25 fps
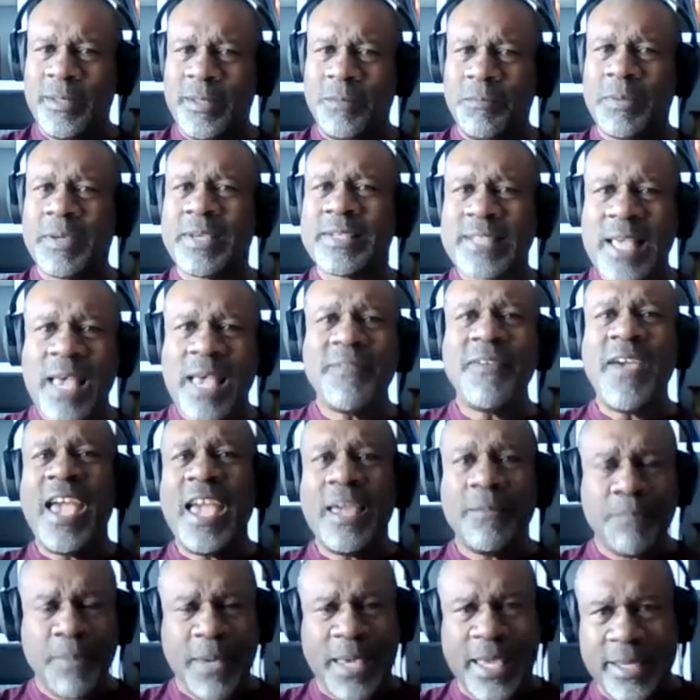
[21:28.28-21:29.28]
Because I've
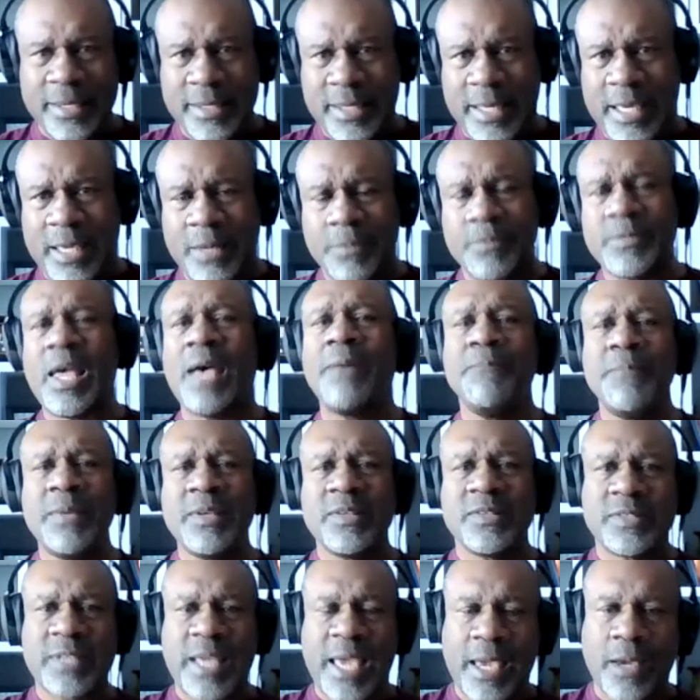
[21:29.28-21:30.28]
had bad games. I've
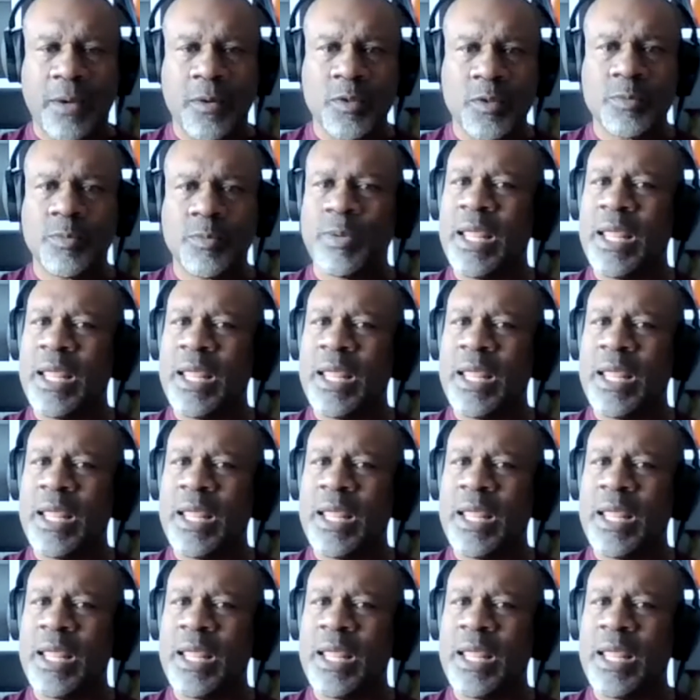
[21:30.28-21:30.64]
missed tackles.